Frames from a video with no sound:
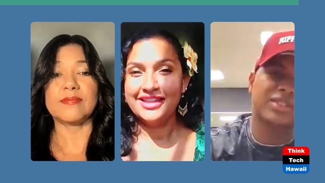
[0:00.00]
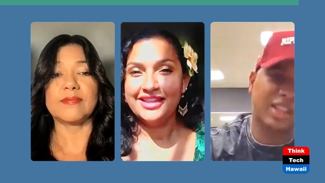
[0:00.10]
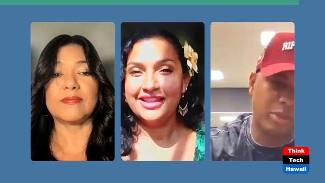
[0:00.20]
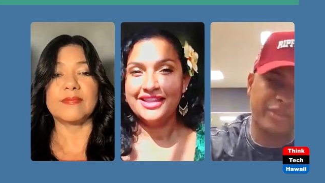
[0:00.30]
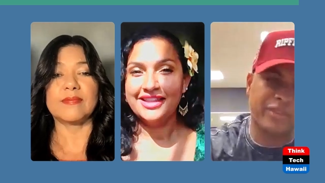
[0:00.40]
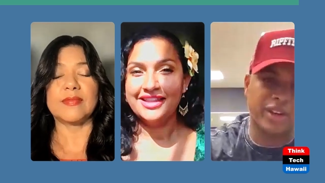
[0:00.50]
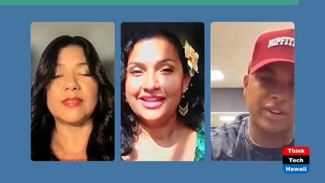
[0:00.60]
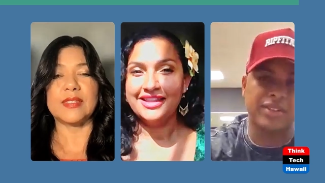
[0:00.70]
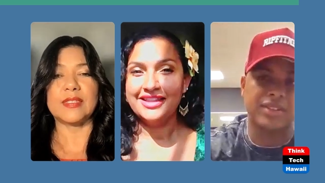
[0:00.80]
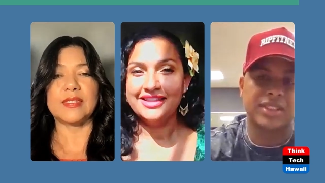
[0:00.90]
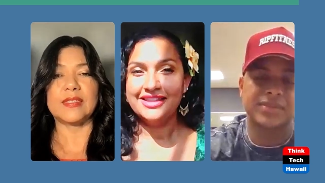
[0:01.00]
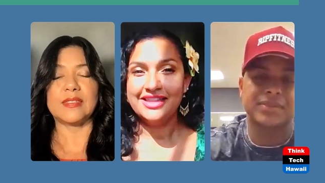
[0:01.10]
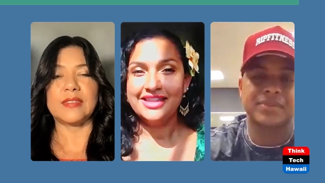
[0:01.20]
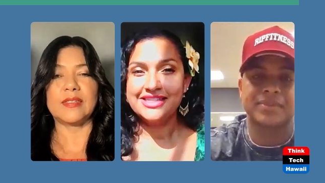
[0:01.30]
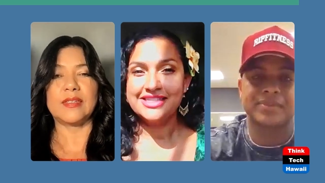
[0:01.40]
Speaker 1: that'll be fun.
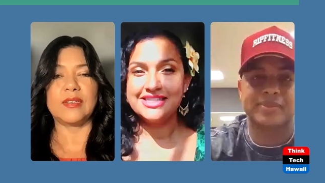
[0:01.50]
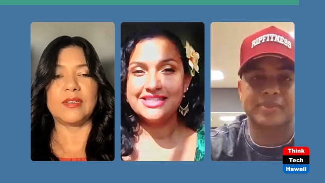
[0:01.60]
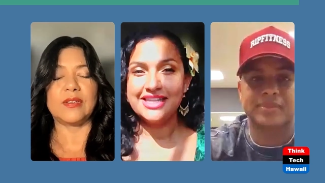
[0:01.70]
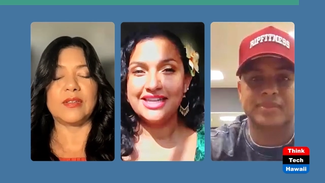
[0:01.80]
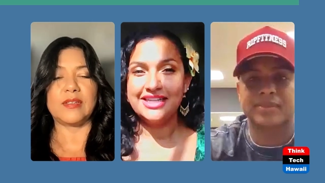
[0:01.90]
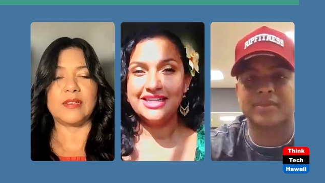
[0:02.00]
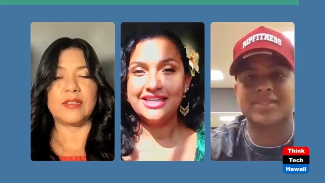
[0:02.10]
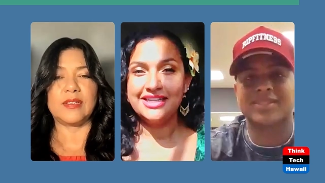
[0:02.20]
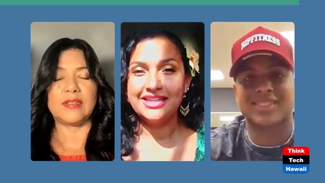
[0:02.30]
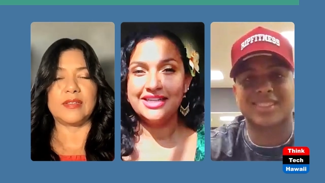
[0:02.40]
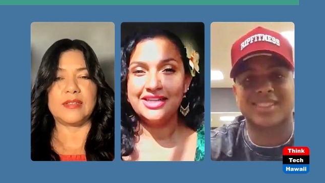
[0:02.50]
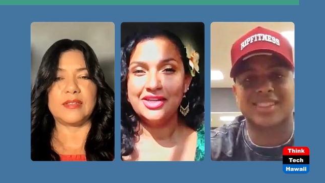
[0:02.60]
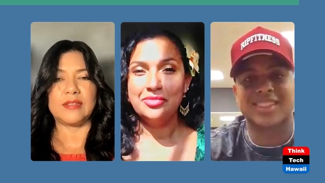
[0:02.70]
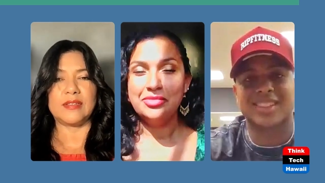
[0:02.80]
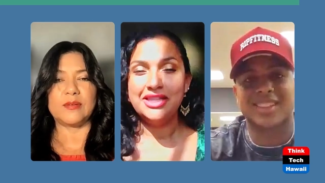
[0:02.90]
That's
Speaker 2: exciting.
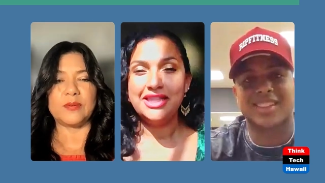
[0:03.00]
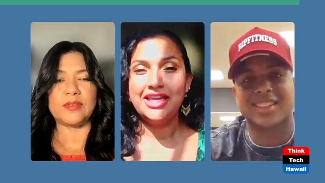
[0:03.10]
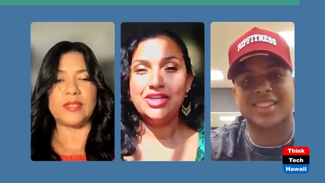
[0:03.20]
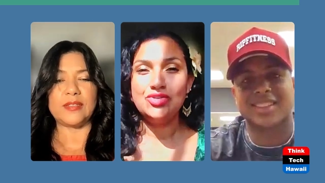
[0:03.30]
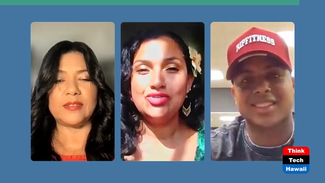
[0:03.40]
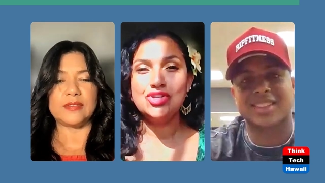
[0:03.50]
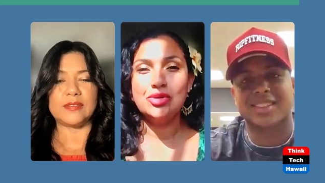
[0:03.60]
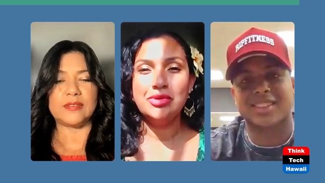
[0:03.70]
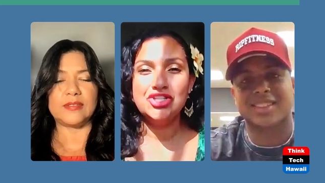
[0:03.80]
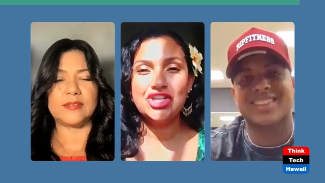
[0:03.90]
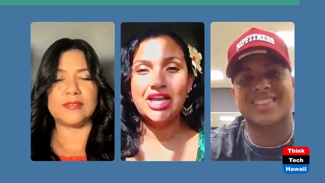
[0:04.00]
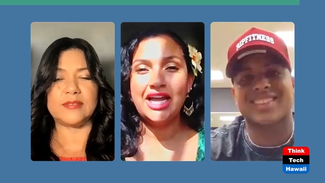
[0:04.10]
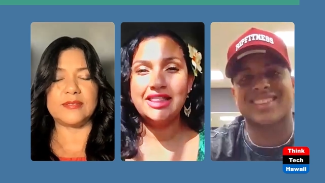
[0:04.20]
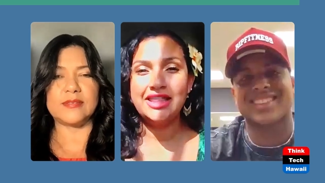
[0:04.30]
But thank you so much. Yeah, I